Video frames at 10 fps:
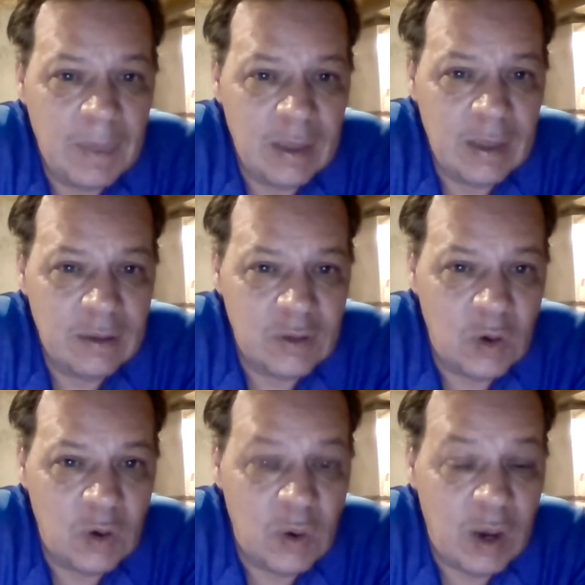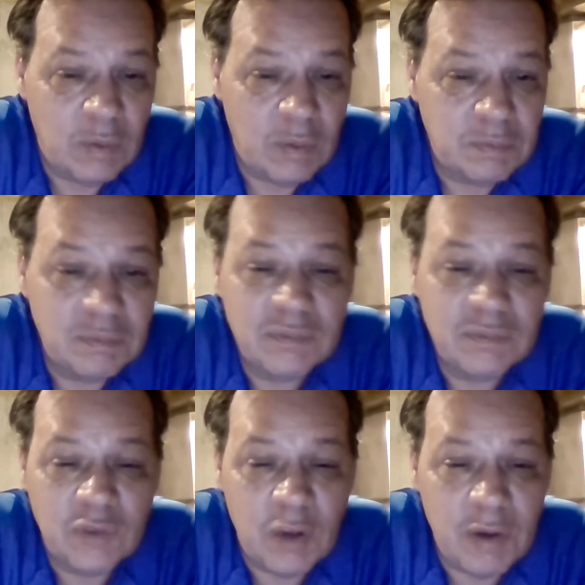So, uh,
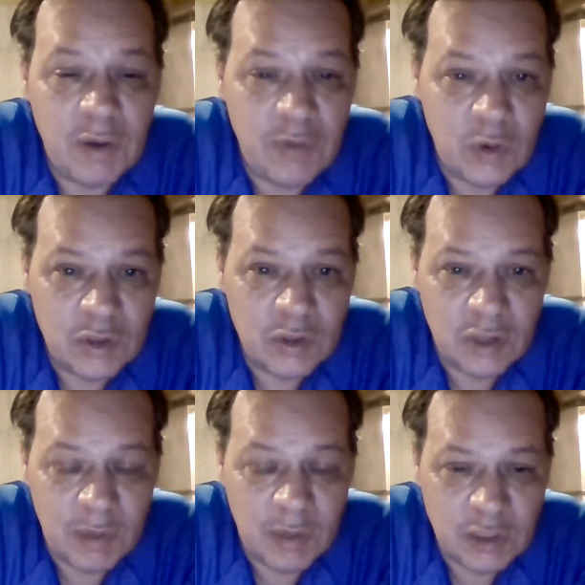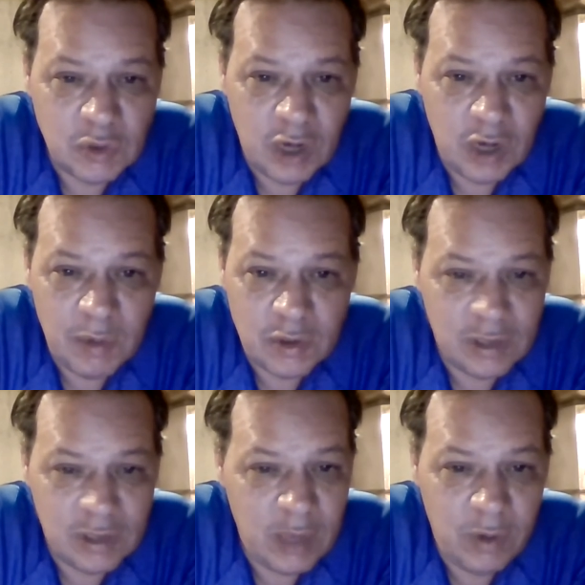for all my viewers and all my subscribers and
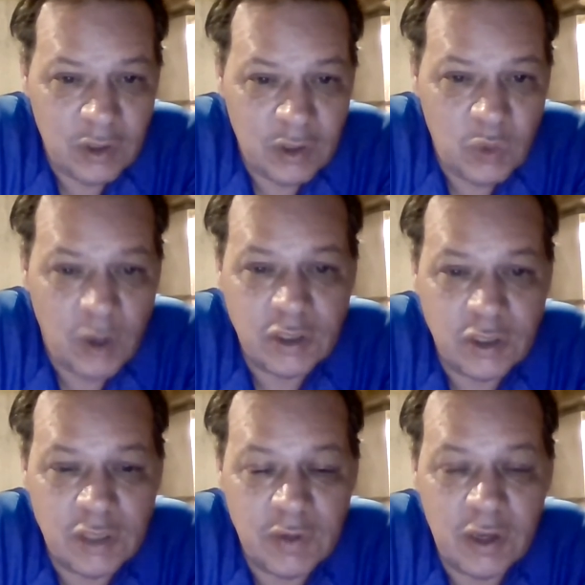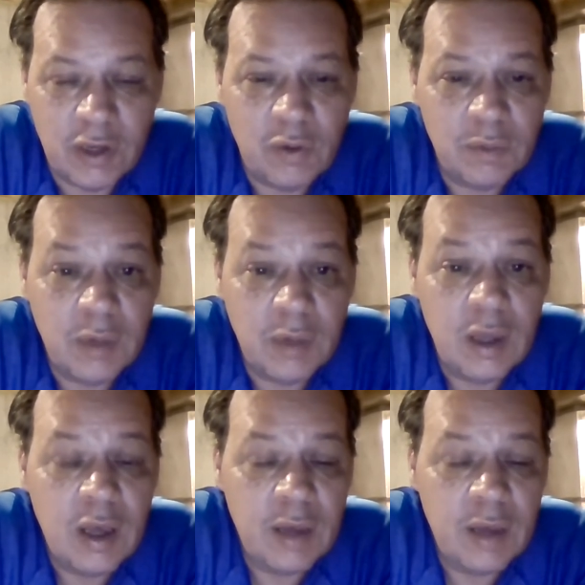anyone else who watches this video,
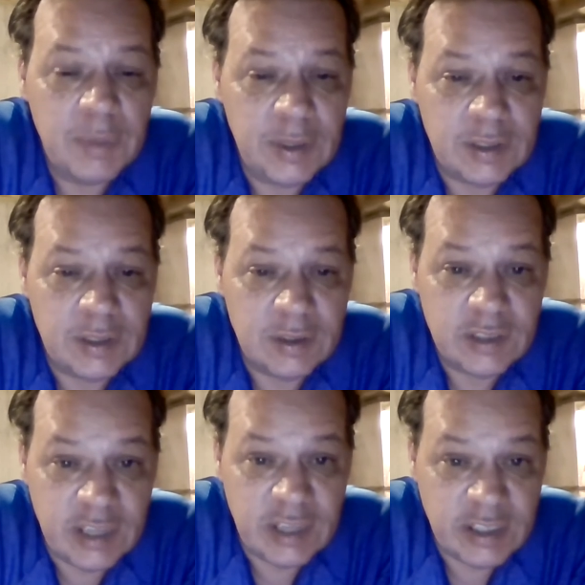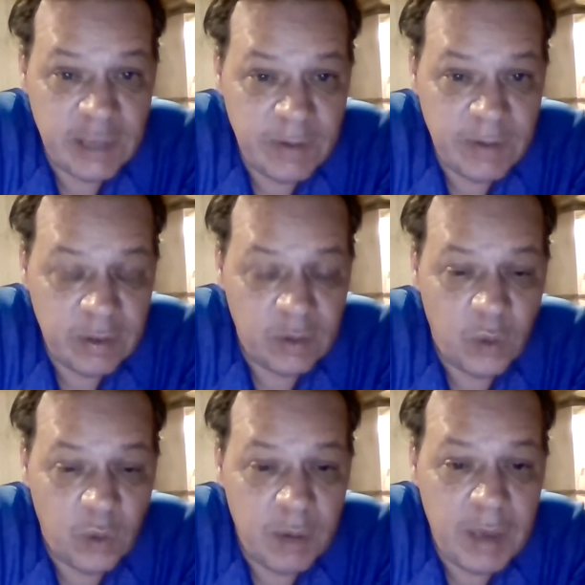please stay safe out there.
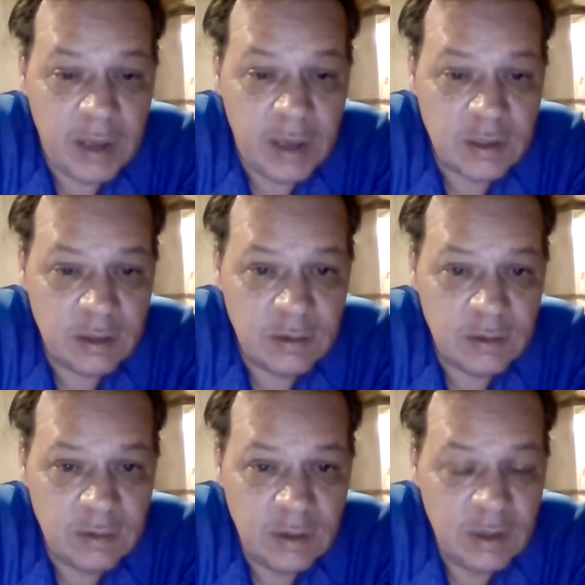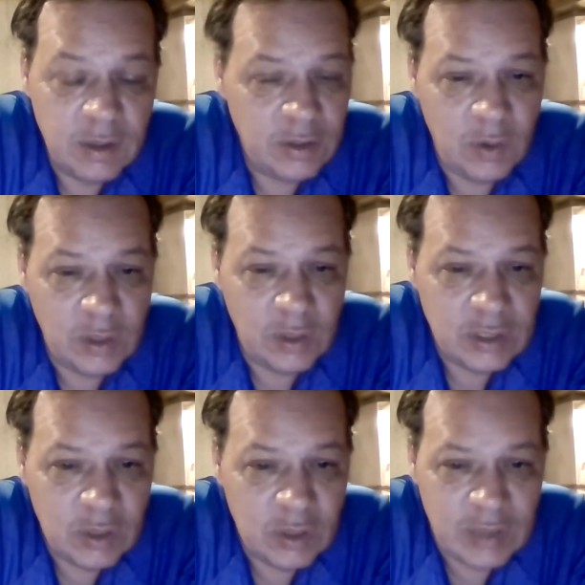Wear a mask. Don't listen
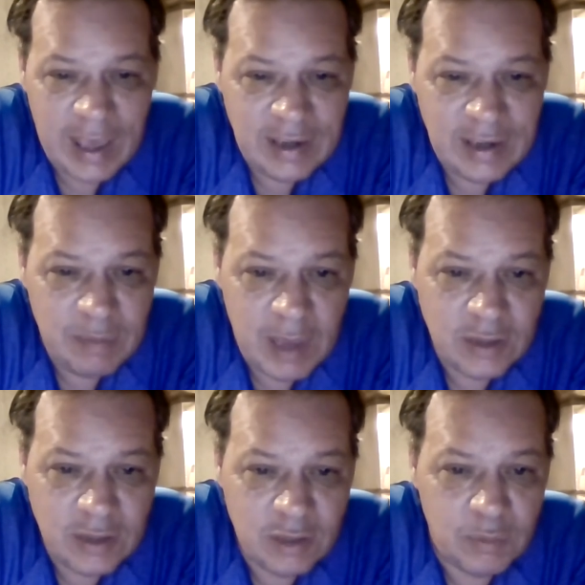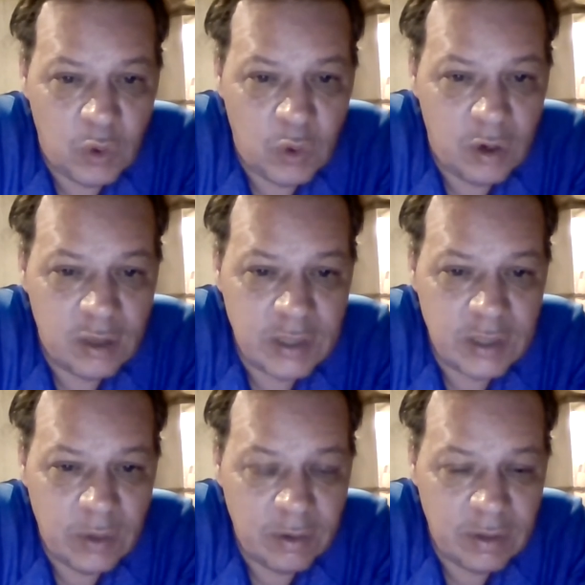to those anti-masker morons
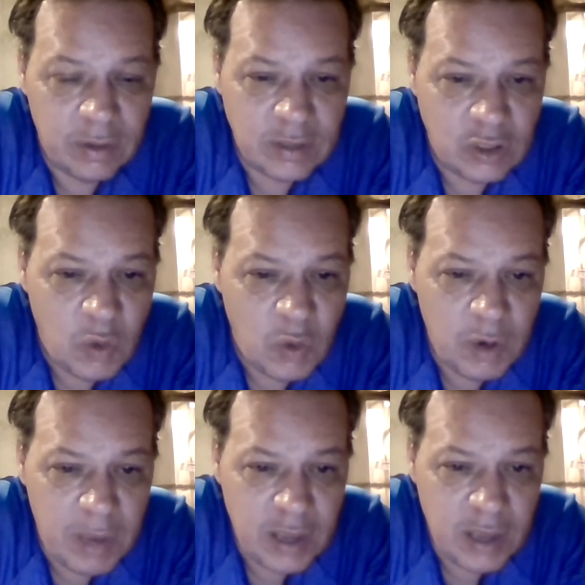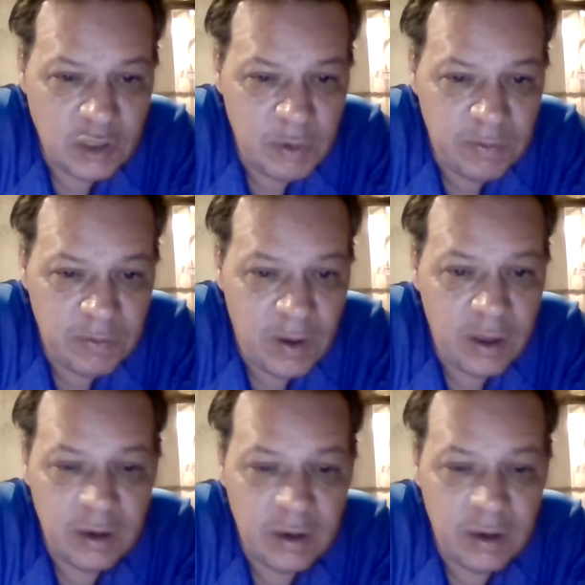out there that say, don't wear a mask, you'll be fine.